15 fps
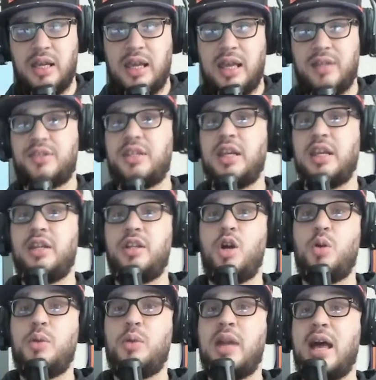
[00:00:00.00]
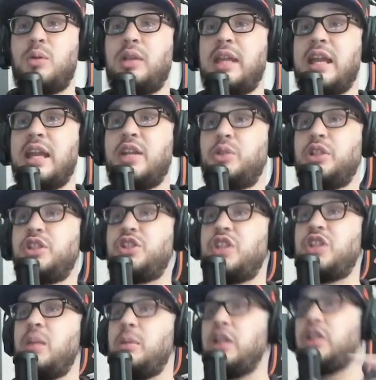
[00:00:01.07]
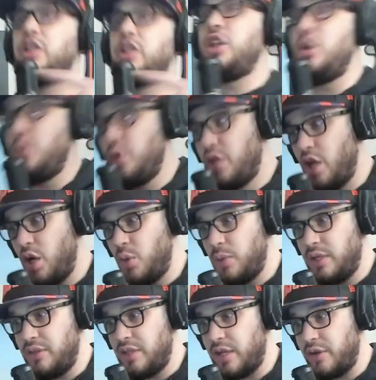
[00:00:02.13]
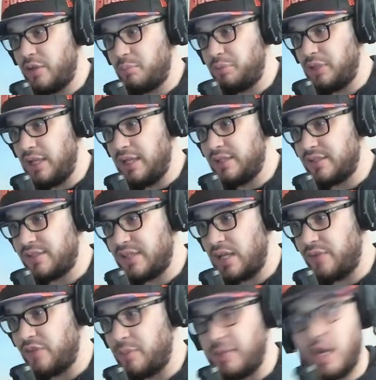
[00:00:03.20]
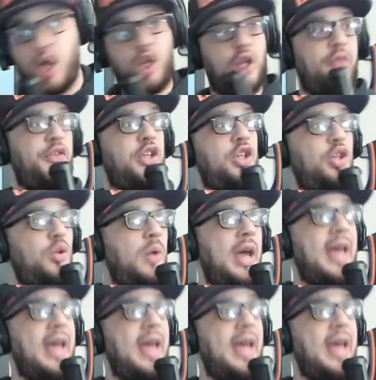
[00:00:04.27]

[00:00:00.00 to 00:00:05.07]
and say, no, now Landry Shamet, you go in there and play instead of him, and all of you,